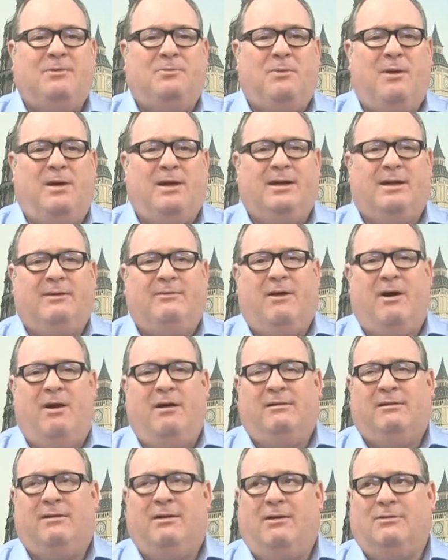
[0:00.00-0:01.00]
one of
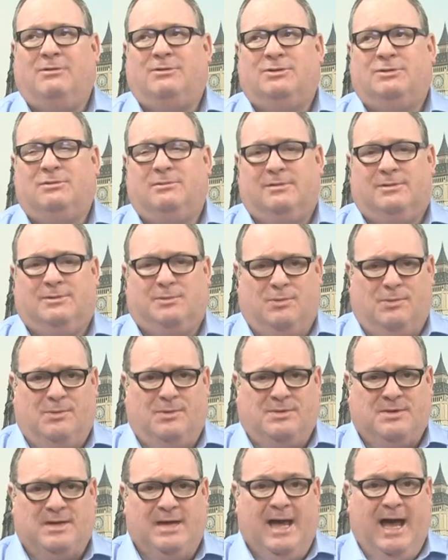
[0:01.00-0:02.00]
our cultural
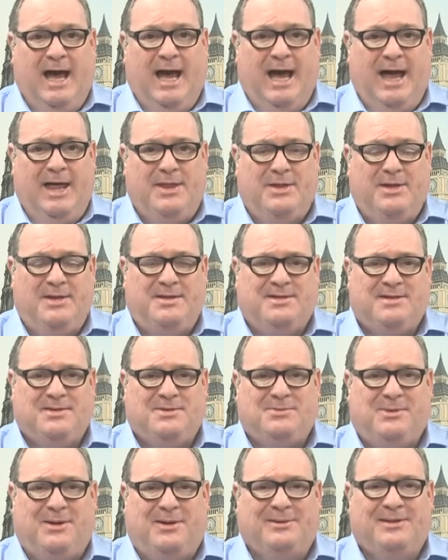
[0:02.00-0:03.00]
tours. This
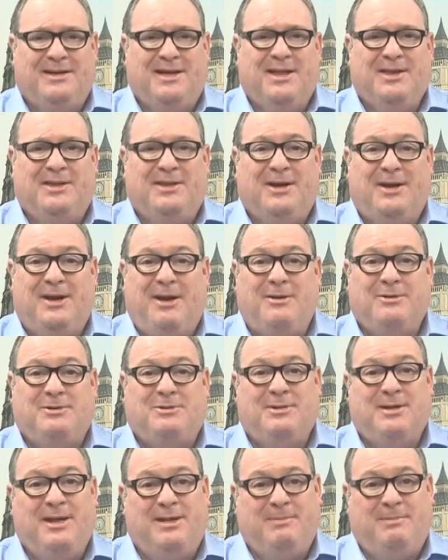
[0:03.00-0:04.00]
is one that go
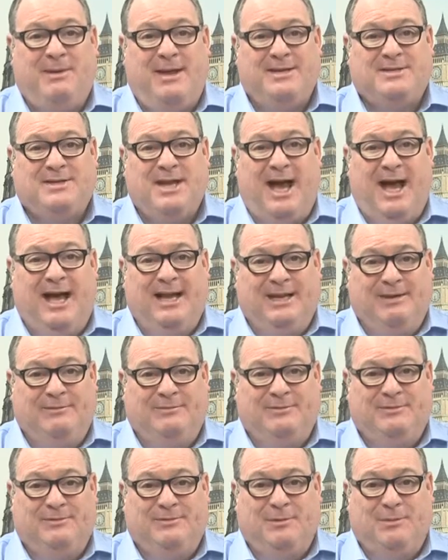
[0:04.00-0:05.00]
to another place I
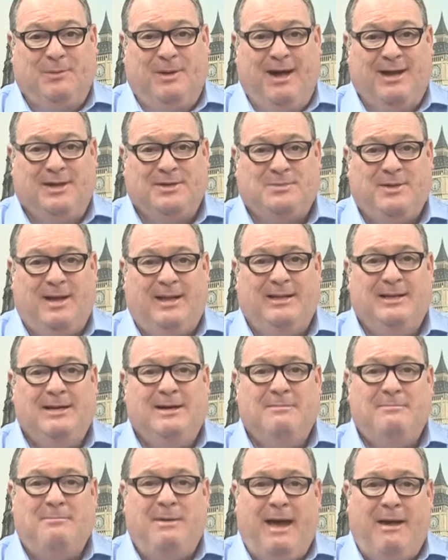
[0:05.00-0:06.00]
lived for a while as well,
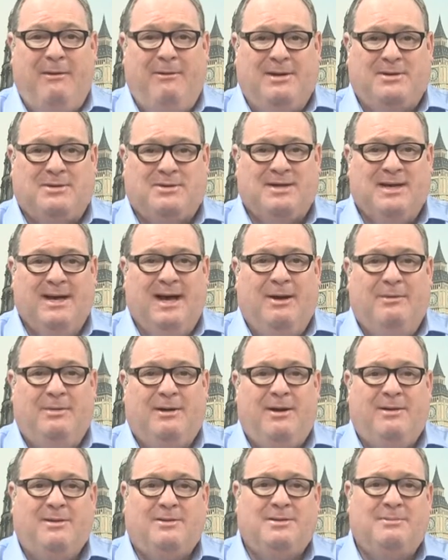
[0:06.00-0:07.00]
Paris. We're
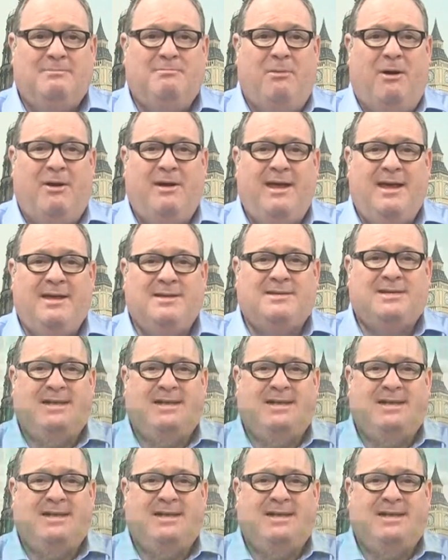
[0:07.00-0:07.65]
going to Monet's